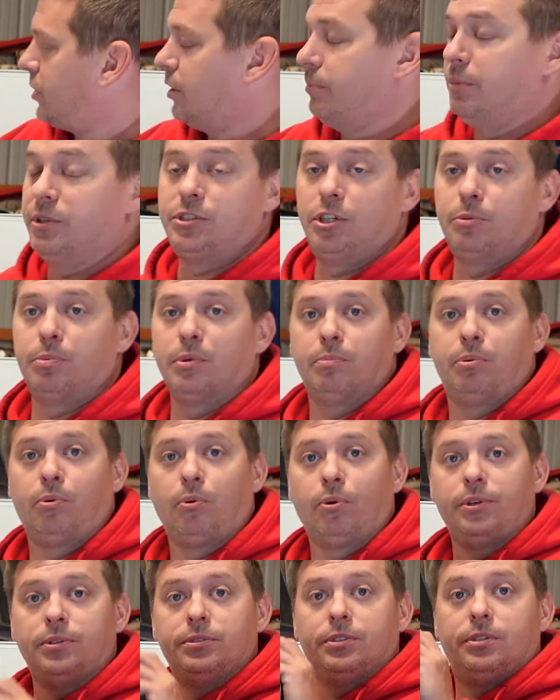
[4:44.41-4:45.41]
gonna be super
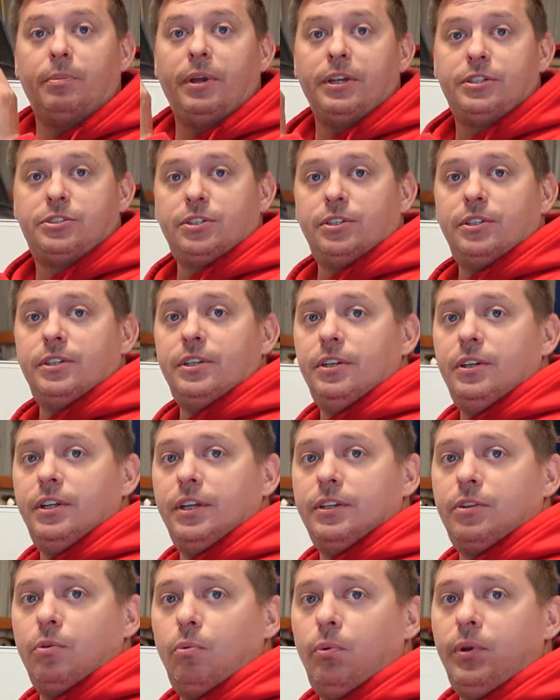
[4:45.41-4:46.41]
important to make sure that you
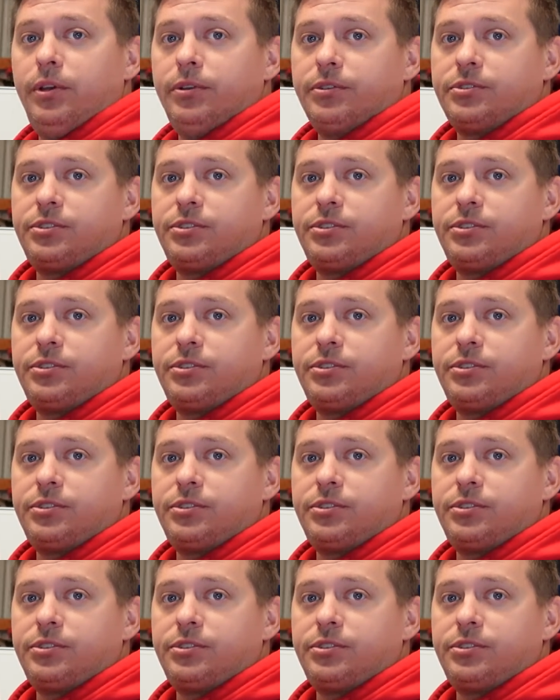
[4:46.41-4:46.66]
get the wheel